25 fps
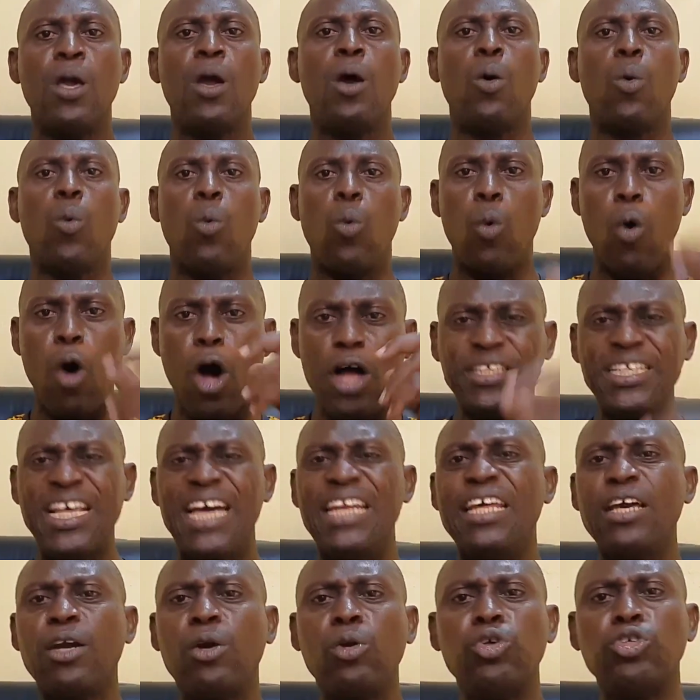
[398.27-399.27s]
What
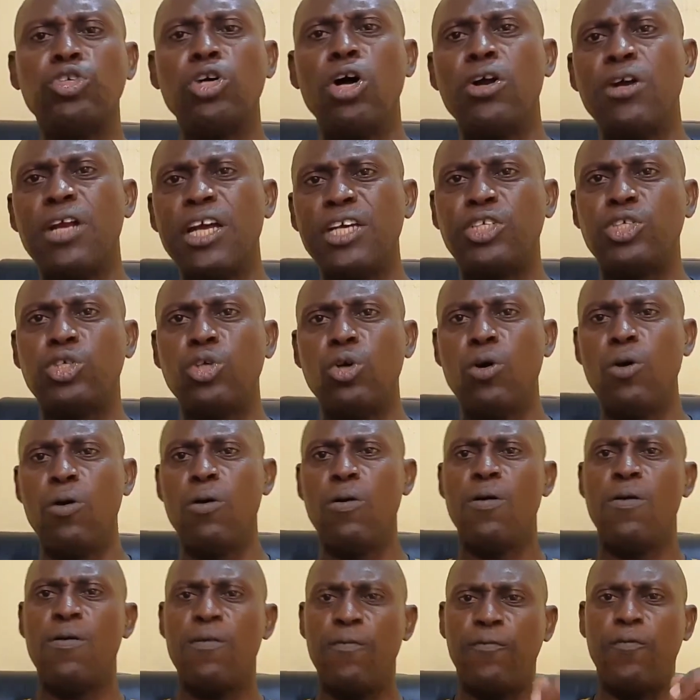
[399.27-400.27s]
an inclusion
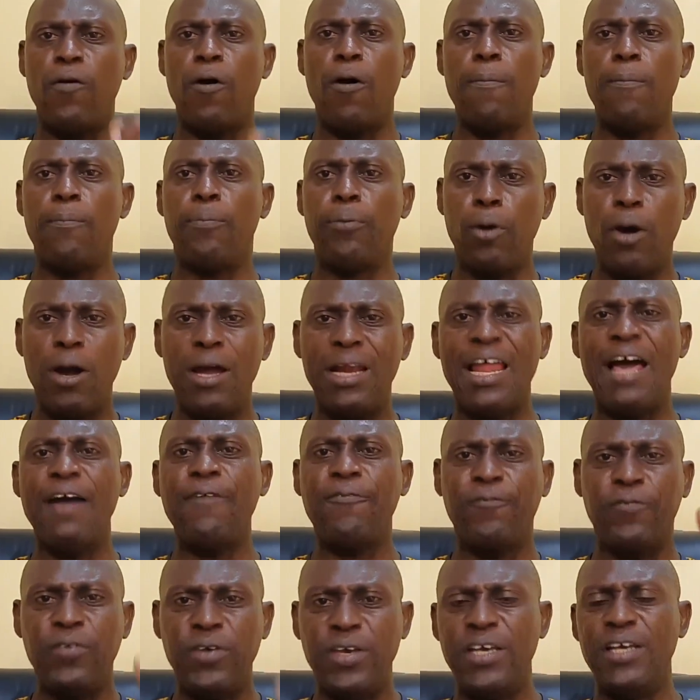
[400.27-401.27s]
ratio for
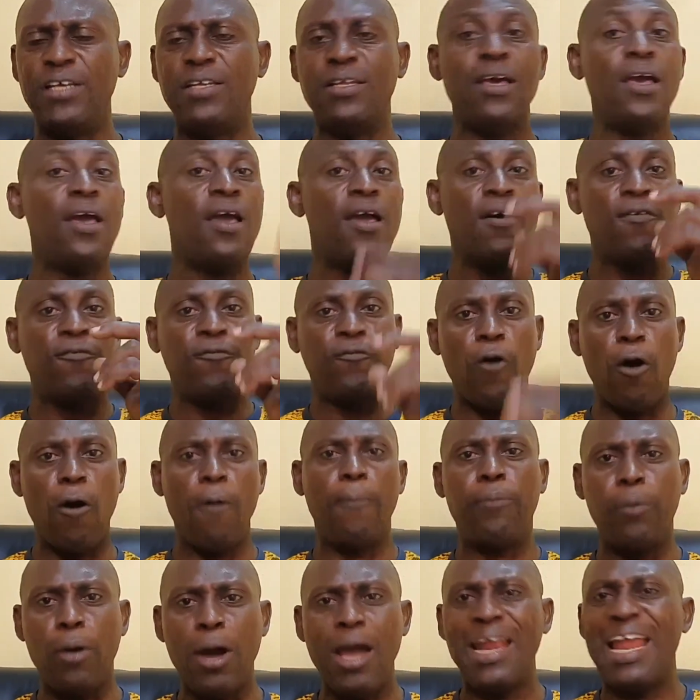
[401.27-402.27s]
broiler feed.
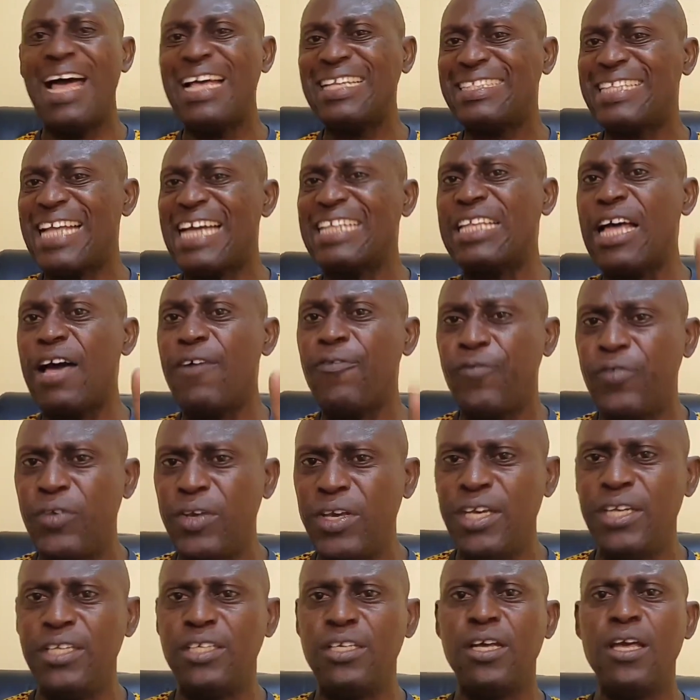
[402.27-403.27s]
For broiler starter
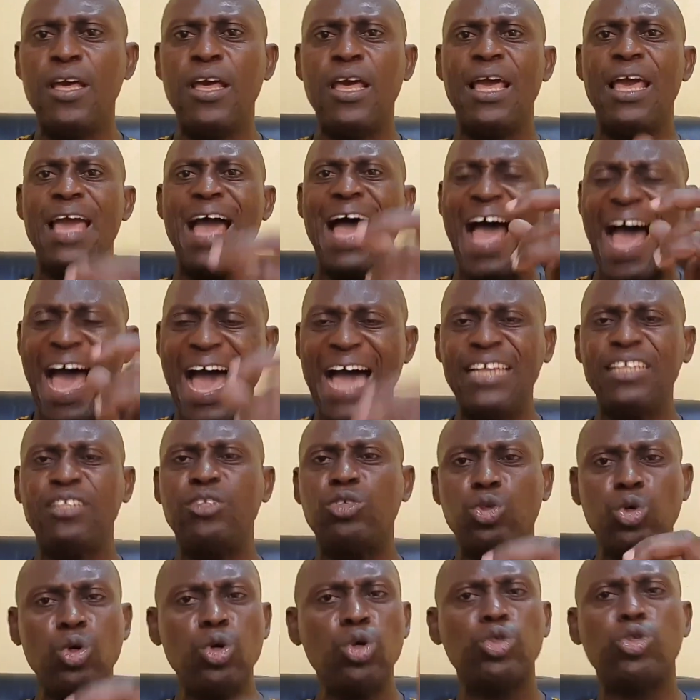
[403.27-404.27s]
feed,
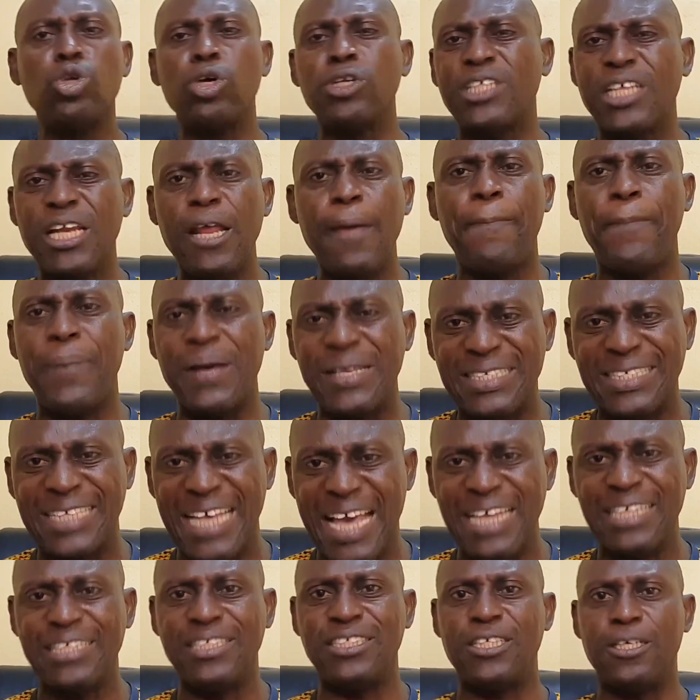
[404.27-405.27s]
add 2 to
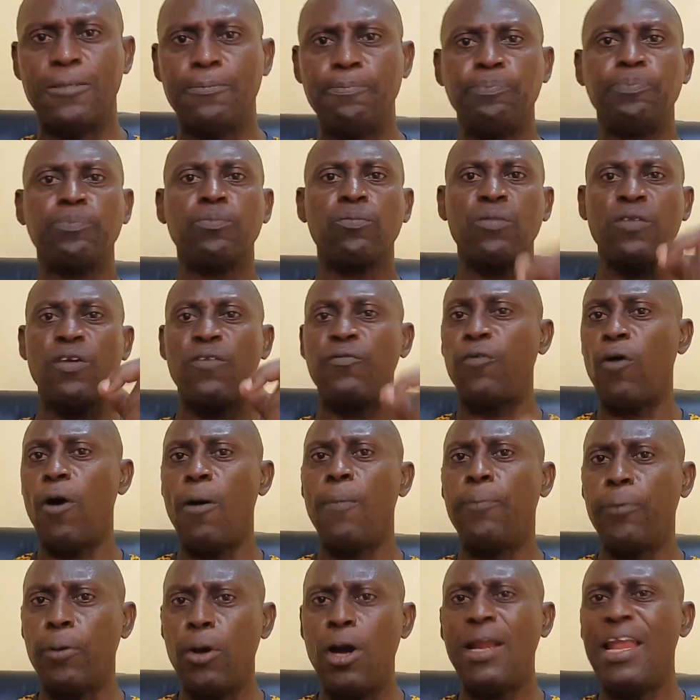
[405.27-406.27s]
3%.
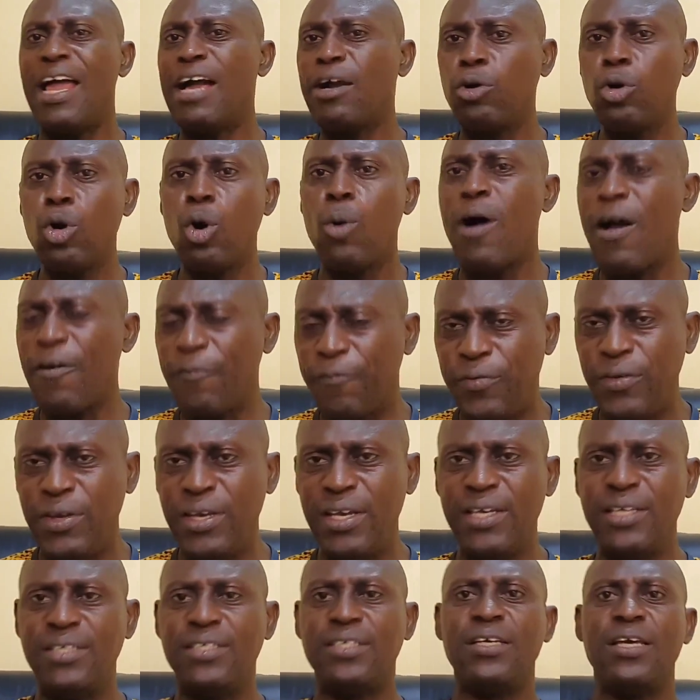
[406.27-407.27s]
For broiler grower
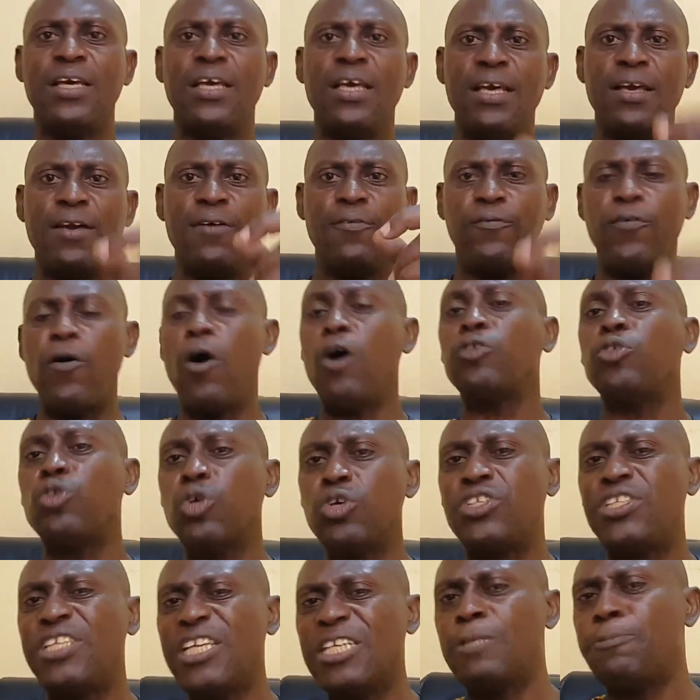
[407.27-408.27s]
feed, 4 to
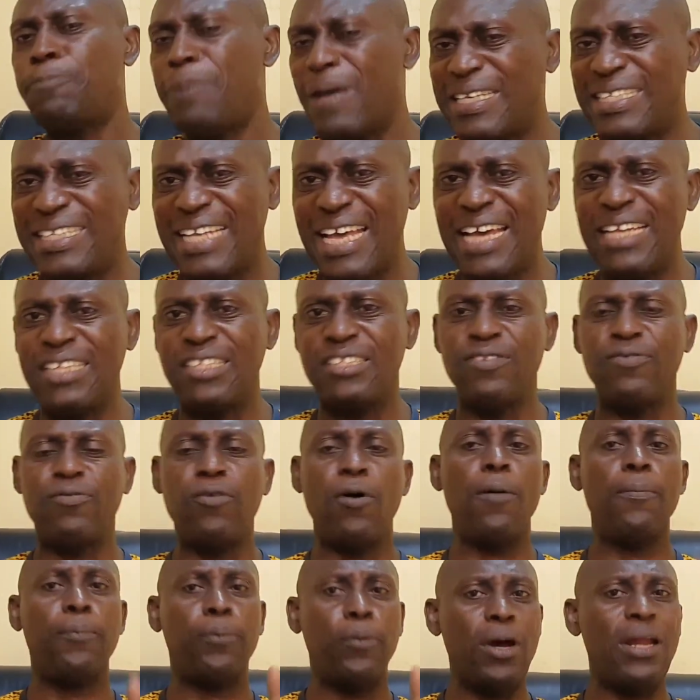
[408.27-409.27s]
6%.
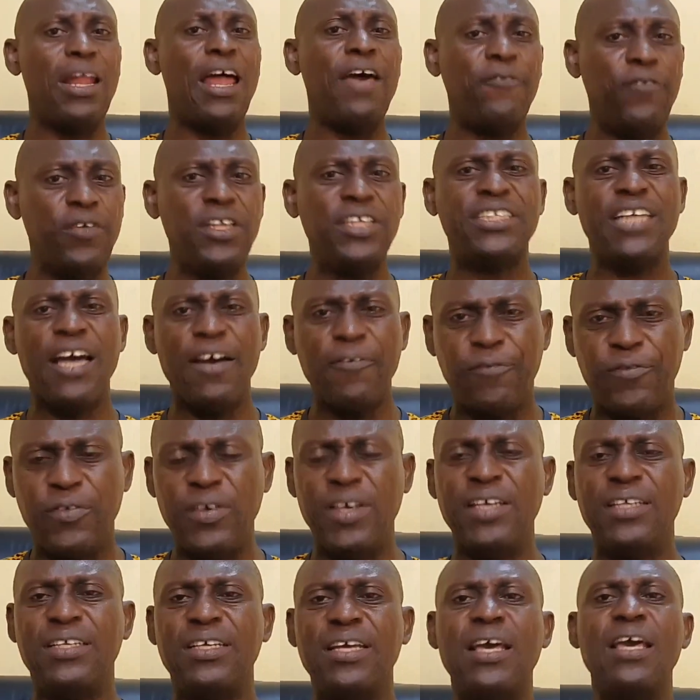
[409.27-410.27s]
For broiler finisher
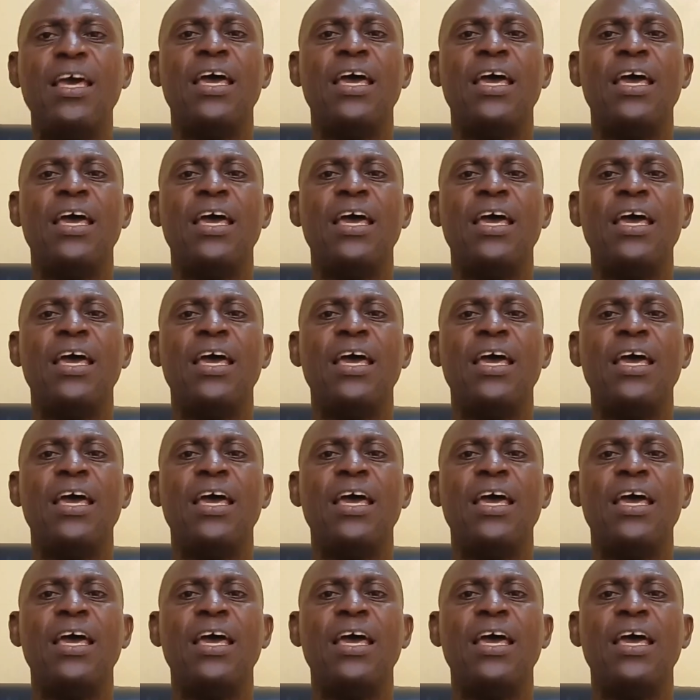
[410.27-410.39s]
feed,